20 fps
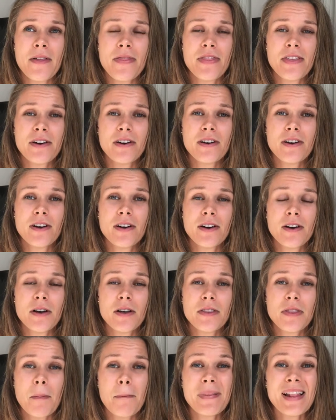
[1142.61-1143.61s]

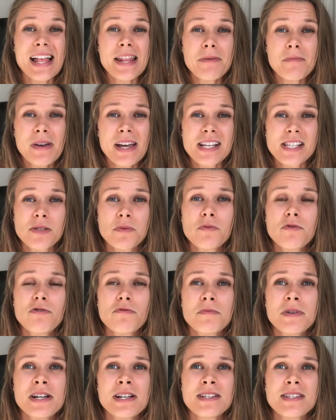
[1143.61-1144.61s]
the plant-based
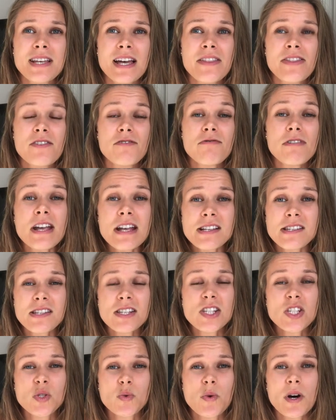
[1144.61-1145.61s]
movement and the
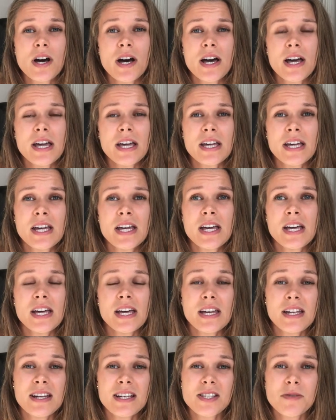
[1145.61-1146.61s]
reasons why
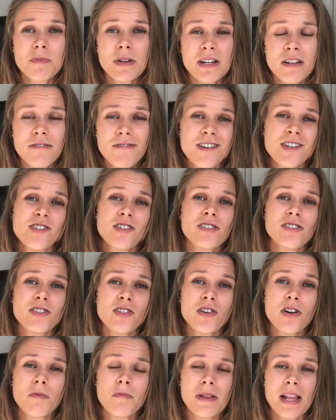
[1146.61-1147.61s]
it is beneficial to
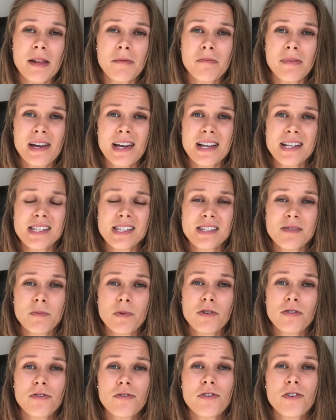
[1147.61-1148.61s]
go plant-based,
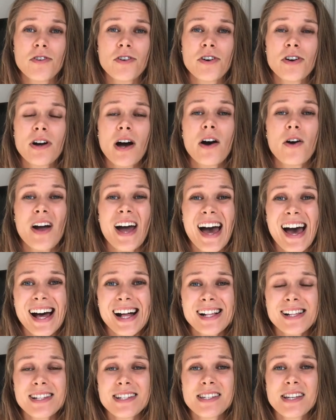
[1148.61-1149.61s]
both for our
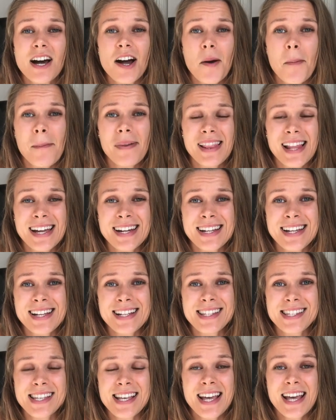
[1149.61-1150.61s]
health, our
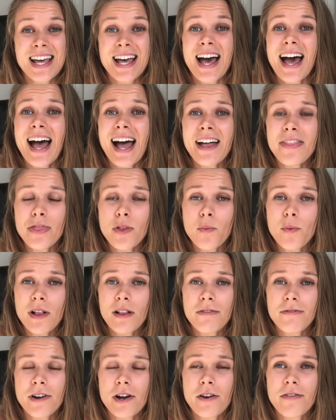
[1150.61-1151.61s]
planet, and the
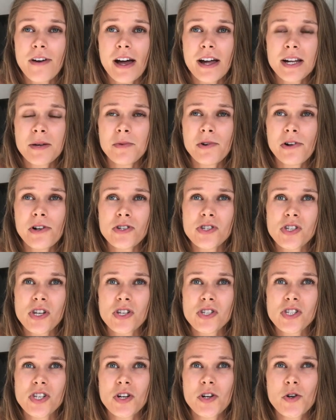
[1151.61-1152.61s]
welfare of animals.
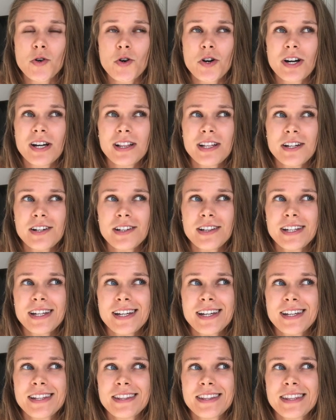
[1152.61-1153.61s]
So
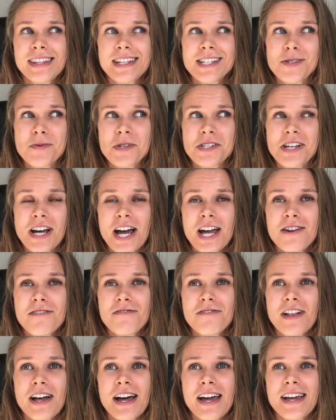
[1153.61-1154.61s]
clearly this was kind
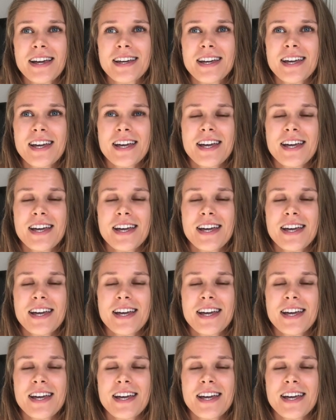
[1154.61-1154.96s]
of like